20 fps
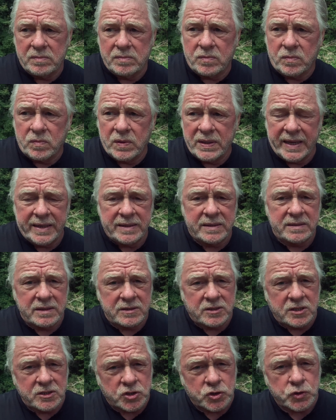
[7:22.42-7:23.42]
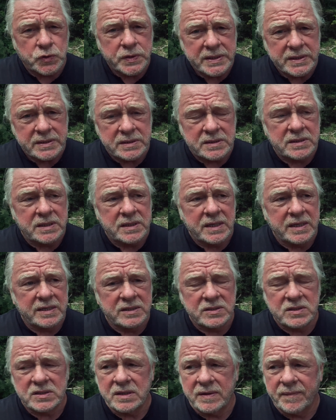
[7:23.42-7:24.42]
related to trees,
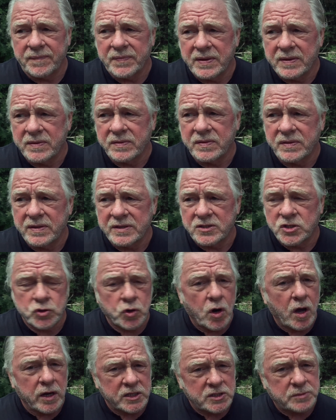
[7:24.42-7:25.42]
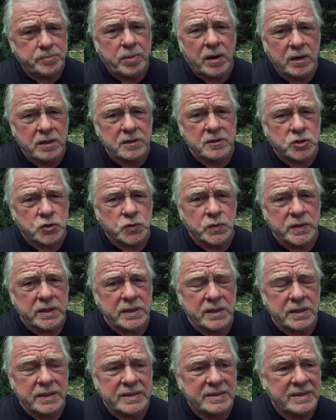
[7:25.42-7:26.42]
is the strongest part of the tree.
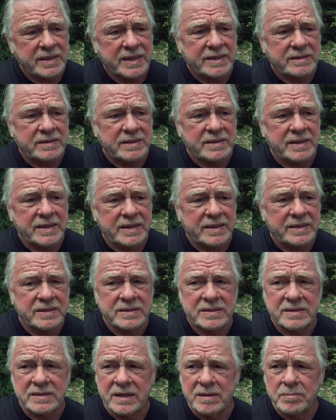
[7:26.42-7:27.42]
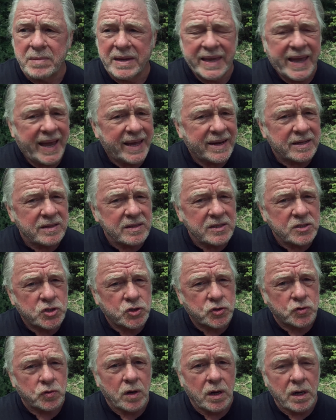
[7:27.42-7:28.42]
It, it, it is uh, mechanically
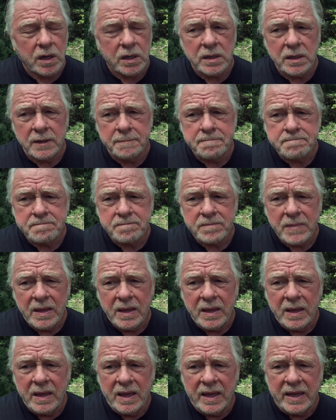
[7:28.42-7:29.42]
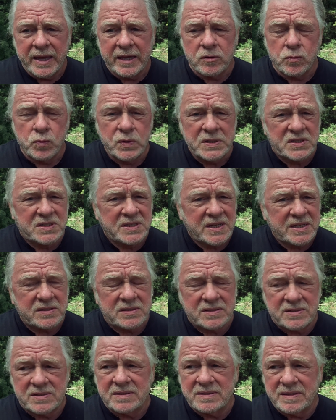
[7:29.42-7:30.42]
strong, it
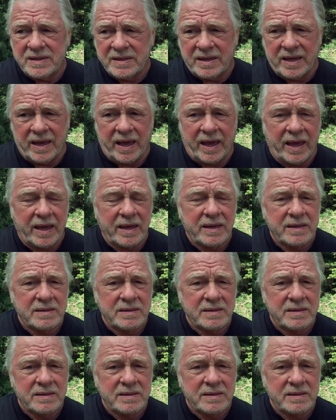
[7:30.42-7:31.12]
resists decay,